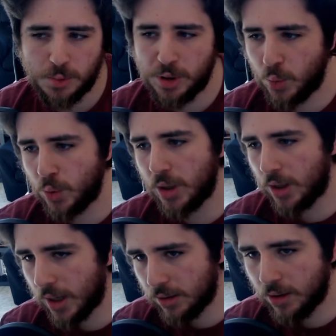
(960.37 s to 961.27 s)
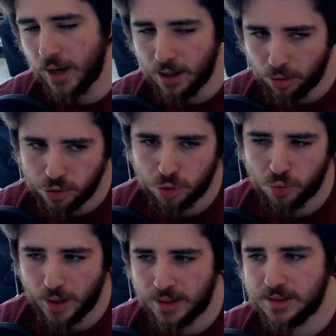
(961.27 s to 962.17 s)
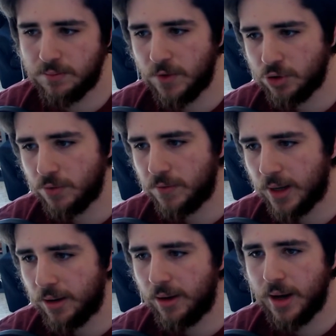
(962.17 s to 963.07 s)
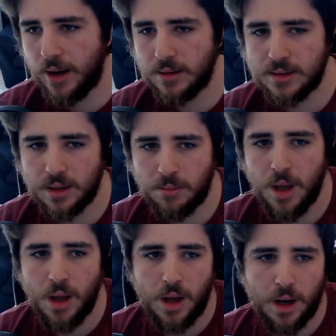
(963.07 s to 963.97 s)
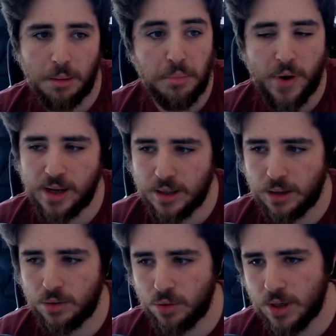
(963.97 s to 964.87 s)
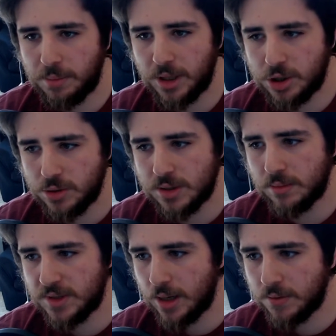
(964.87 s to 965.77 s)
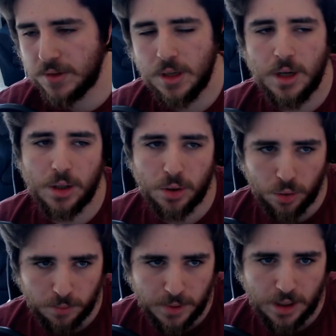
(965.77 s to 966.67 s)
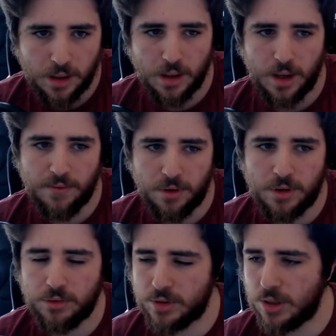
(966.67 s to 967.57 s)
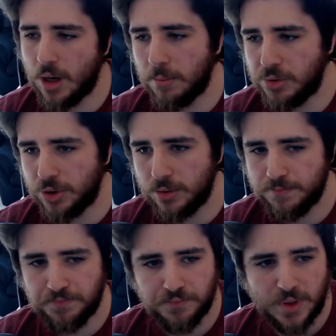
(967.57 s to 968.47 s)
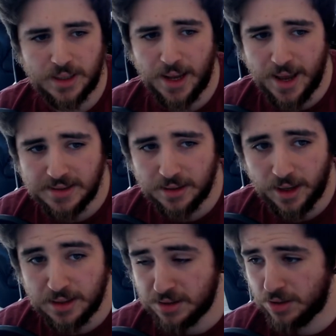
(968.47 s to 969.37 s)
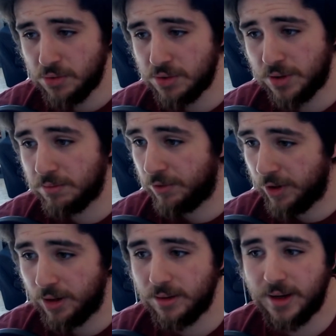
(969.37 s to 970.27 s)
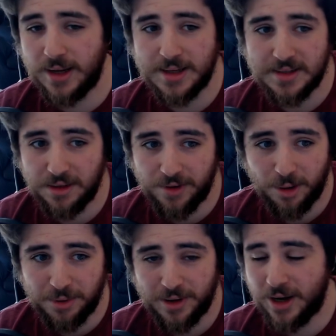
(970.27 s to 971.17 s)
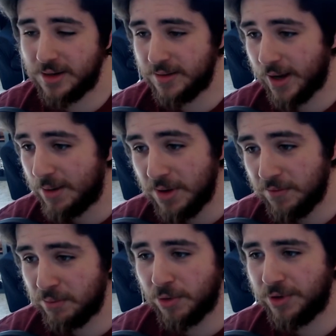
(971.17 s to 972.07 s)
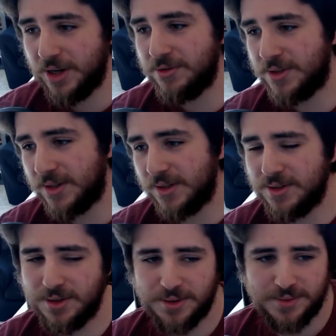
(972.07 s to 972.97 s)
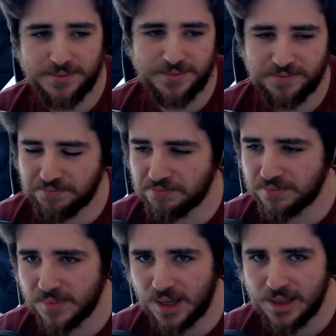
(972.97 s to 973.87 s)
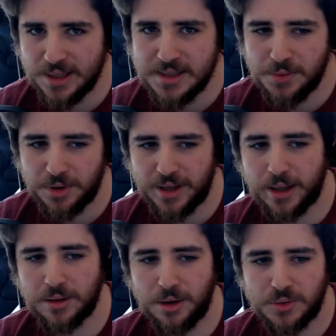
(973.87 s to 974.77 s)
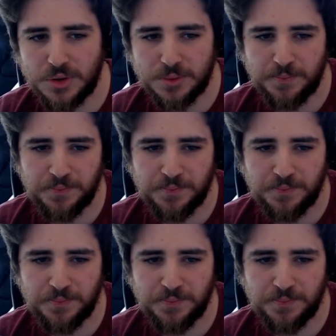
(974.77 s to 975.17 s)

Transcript: between one another, and also to add some visual flair and some branding to the applications themselves, could be a very interesting option. And as a user, I'm thrilled, and as a developer, I'm even more interested. So let's see where that goes.